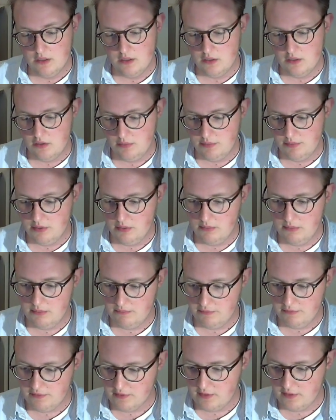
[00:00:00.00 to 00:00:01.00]
No
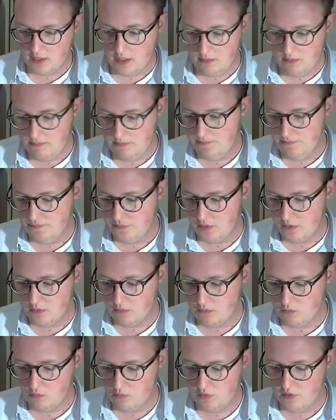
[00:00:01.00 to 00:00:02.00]
problem for that.
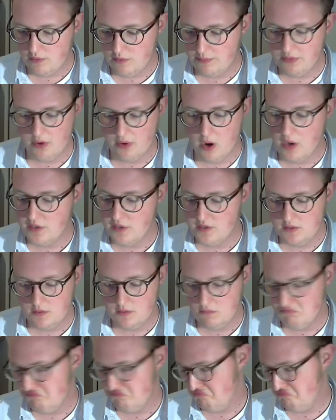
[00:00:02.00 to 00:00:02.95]
With the price,